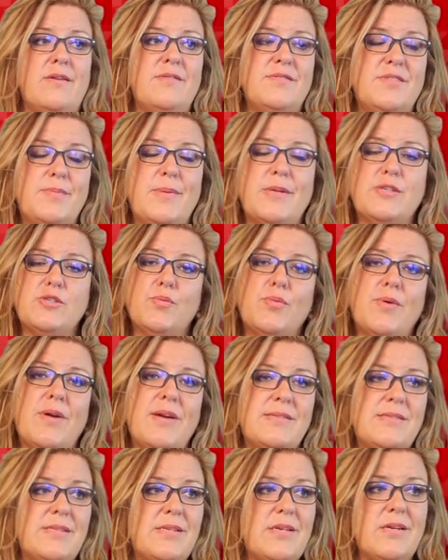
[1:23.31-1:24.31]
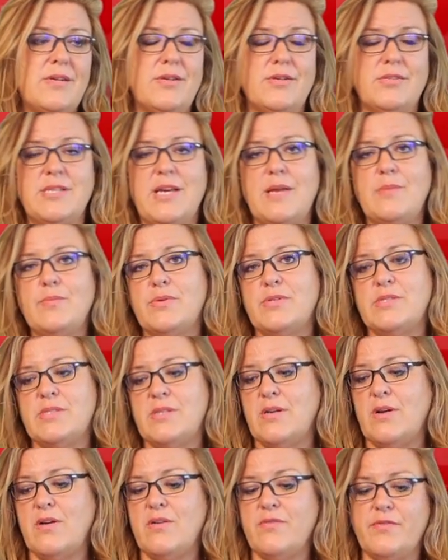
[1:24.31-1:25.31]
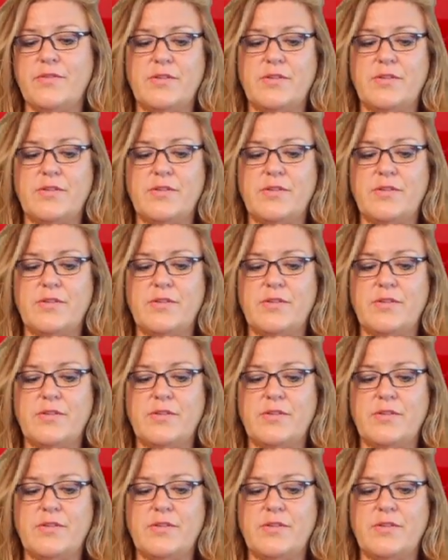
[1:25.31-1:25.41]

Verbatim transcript: have special pricing or 10% off